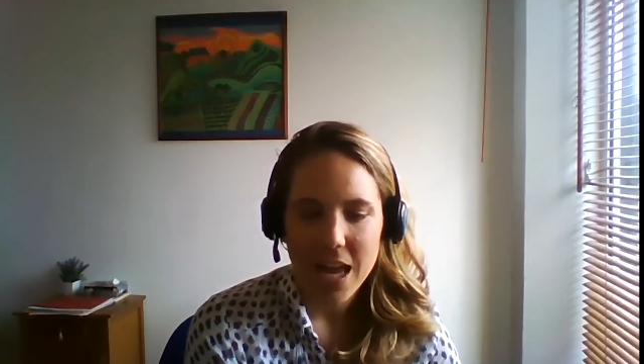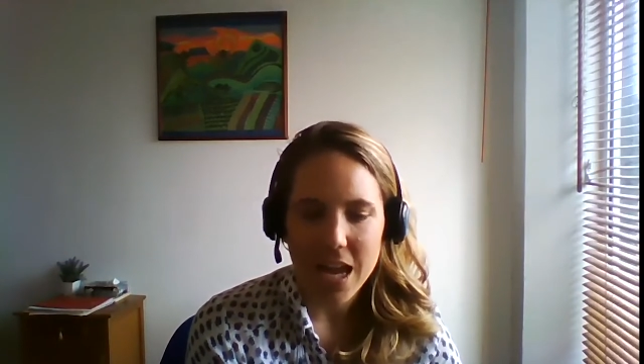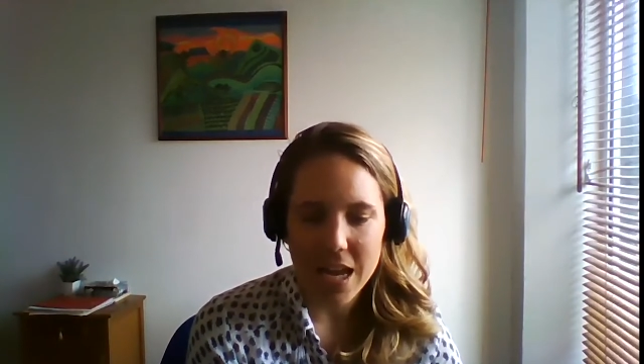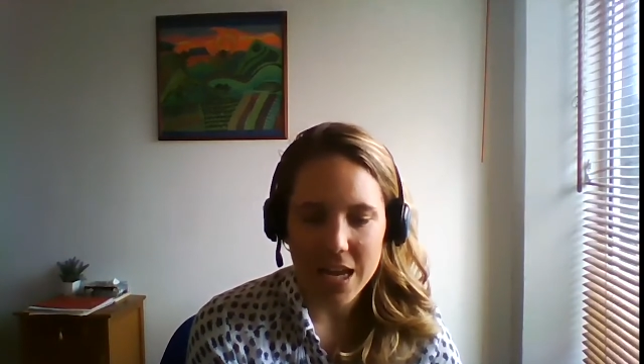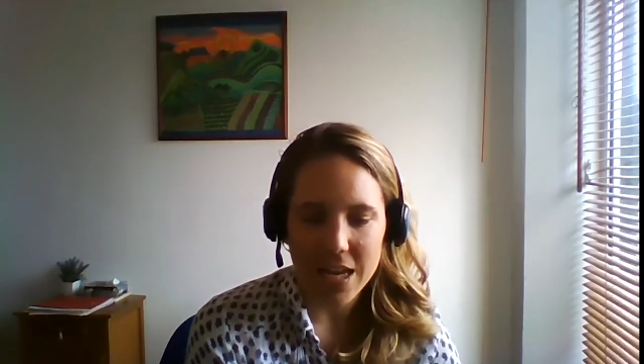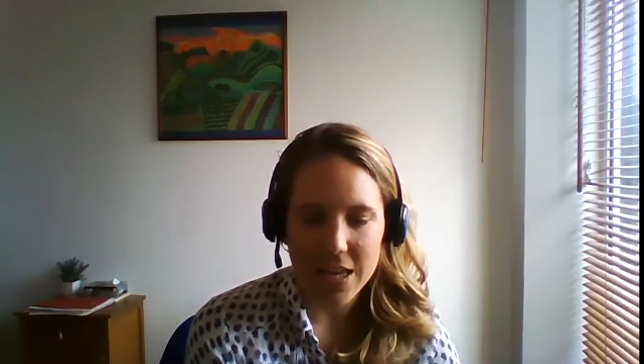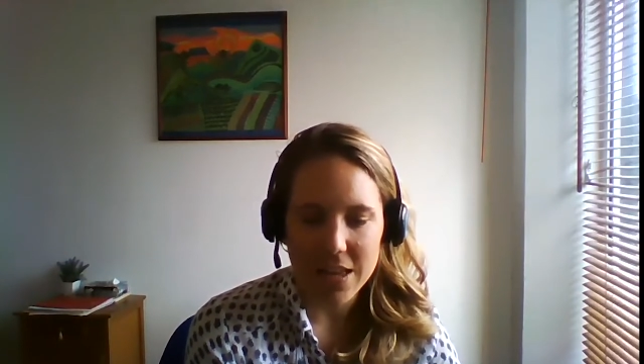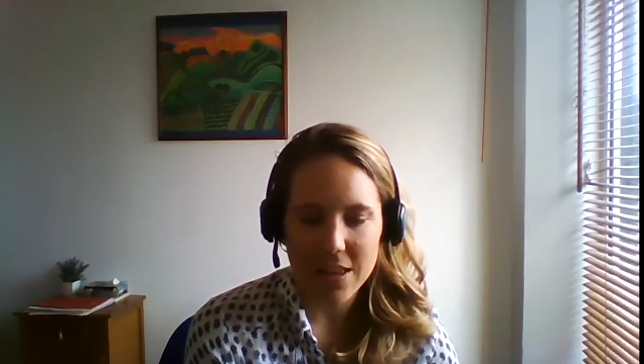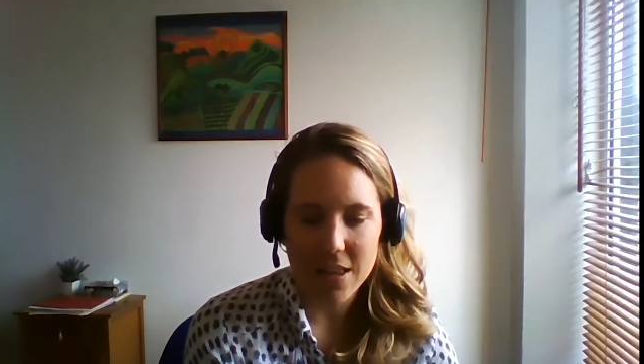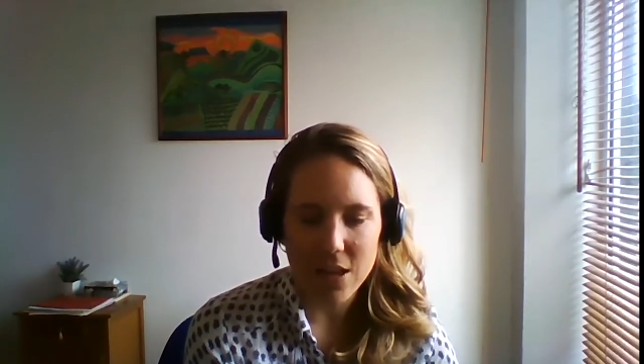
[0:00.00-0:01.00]

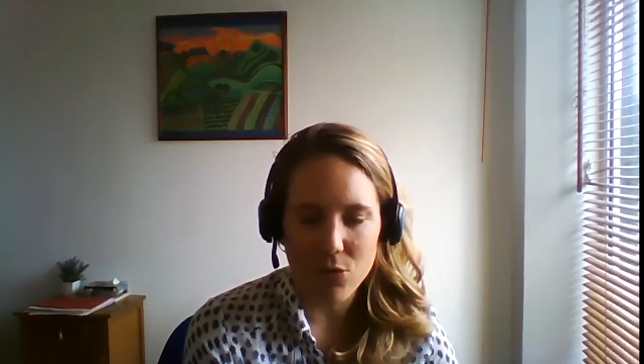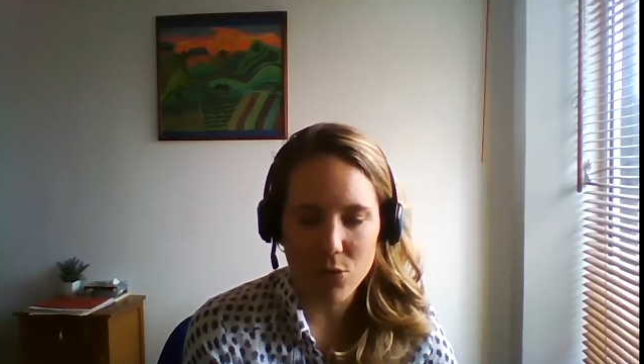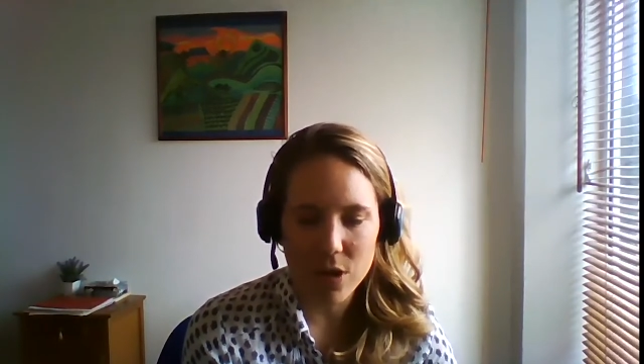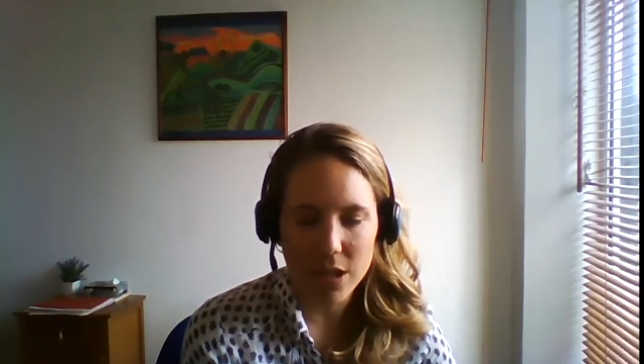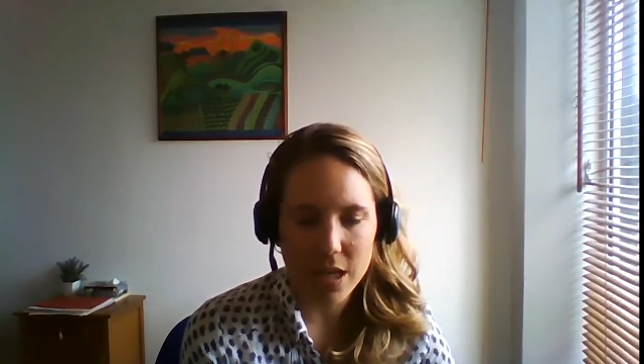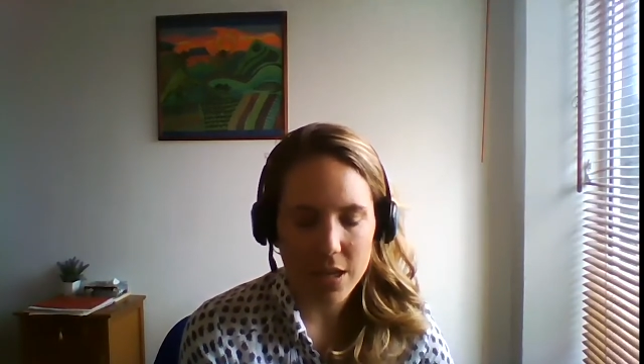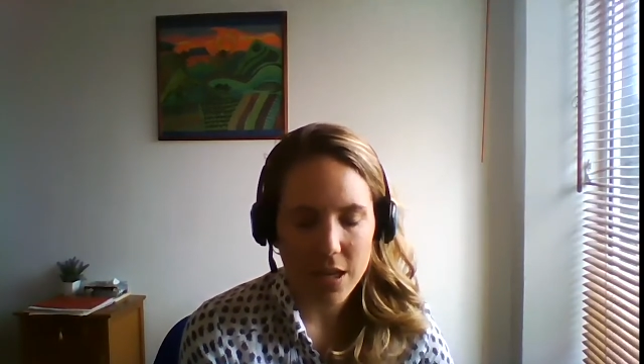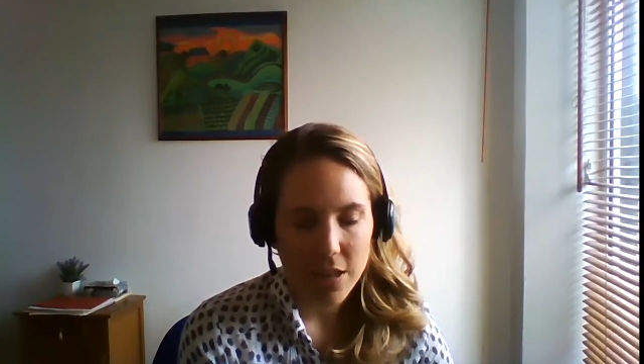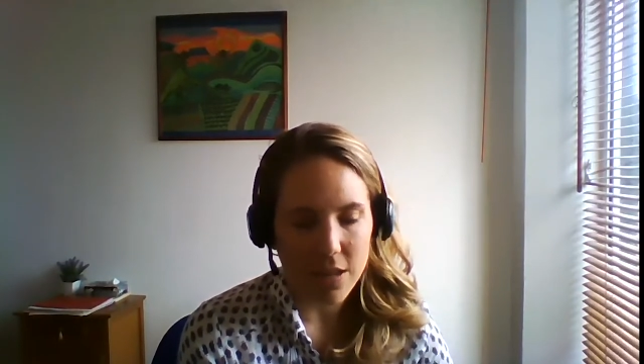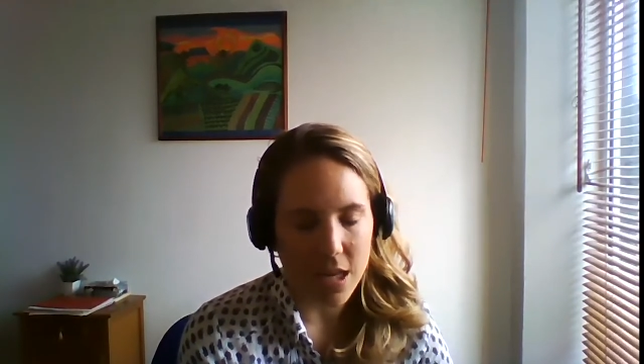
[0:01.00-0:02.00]
is is
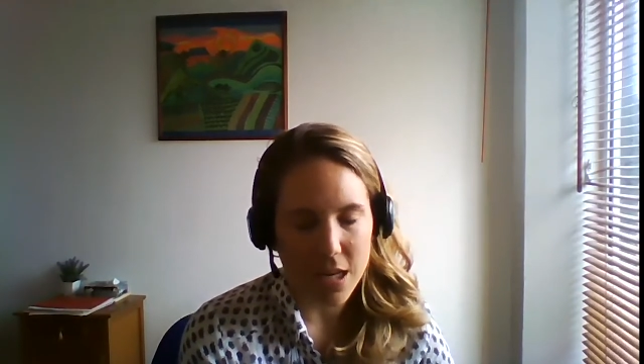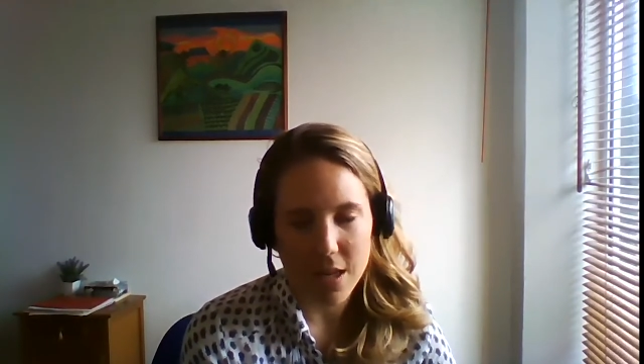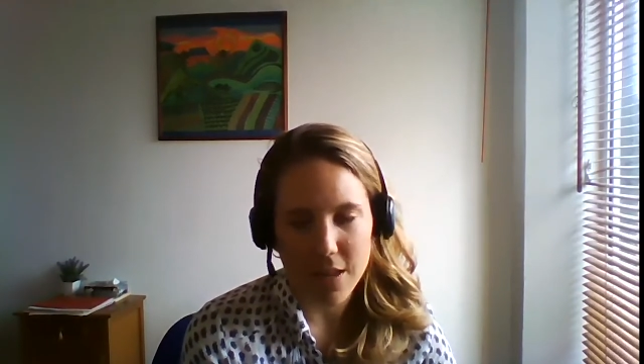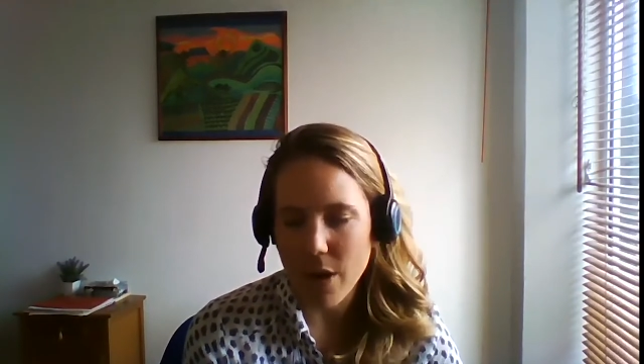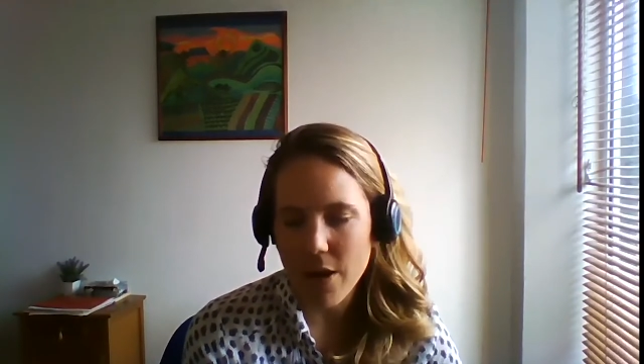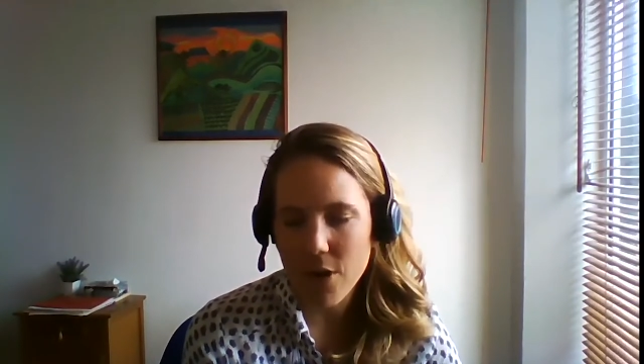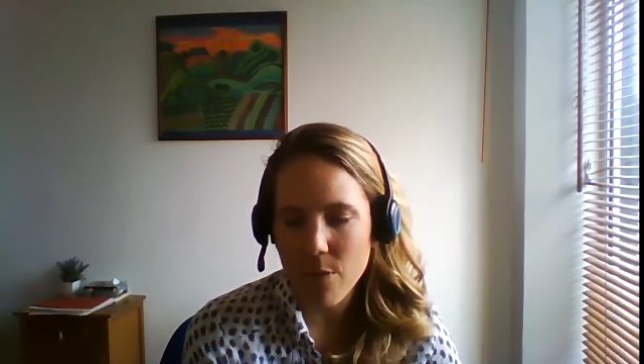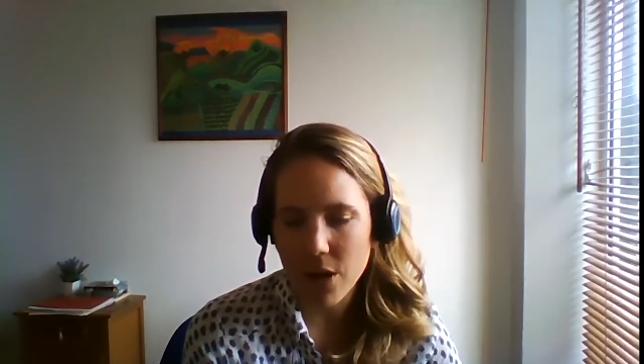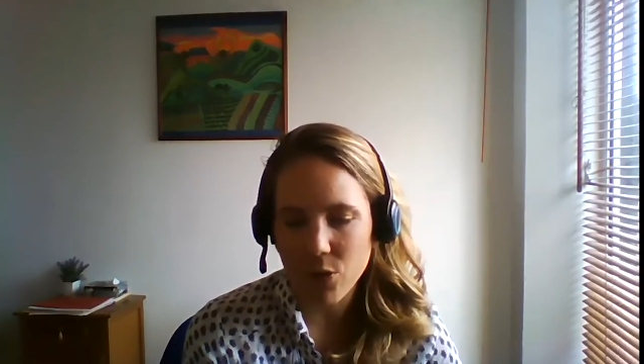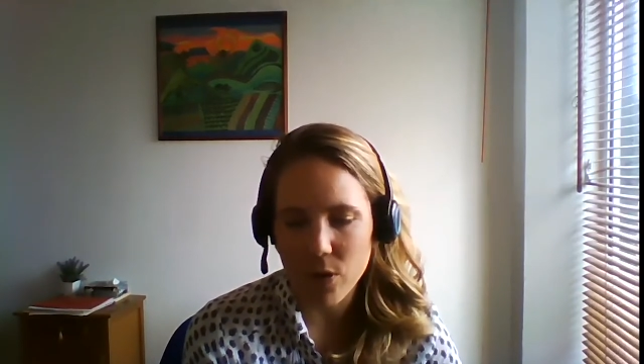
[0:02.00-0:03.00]
really this idea that every
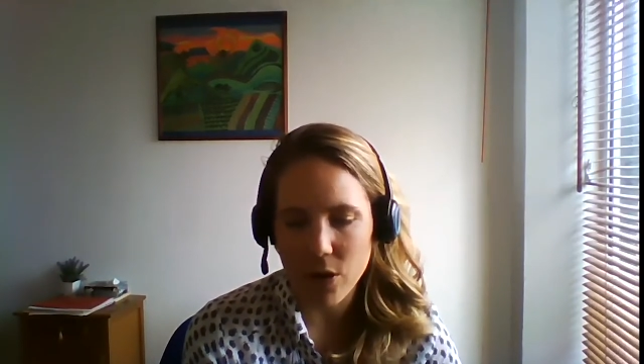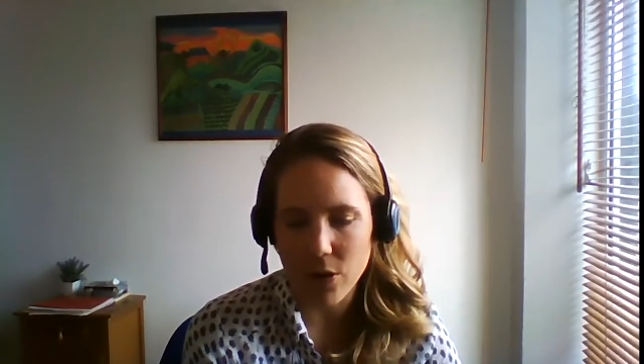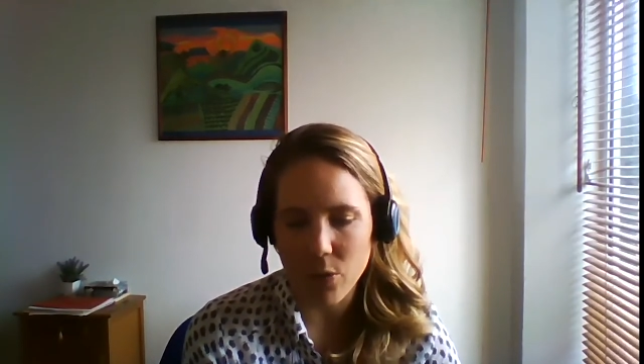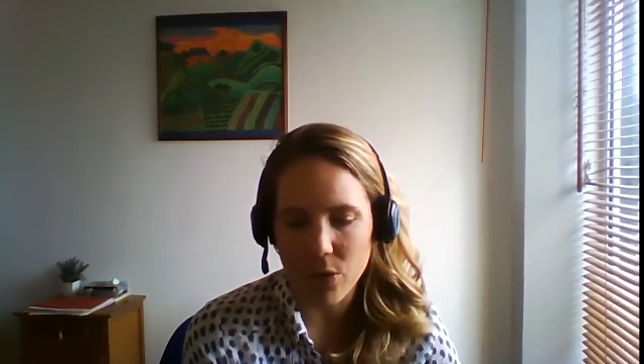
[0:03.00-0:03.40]
month we are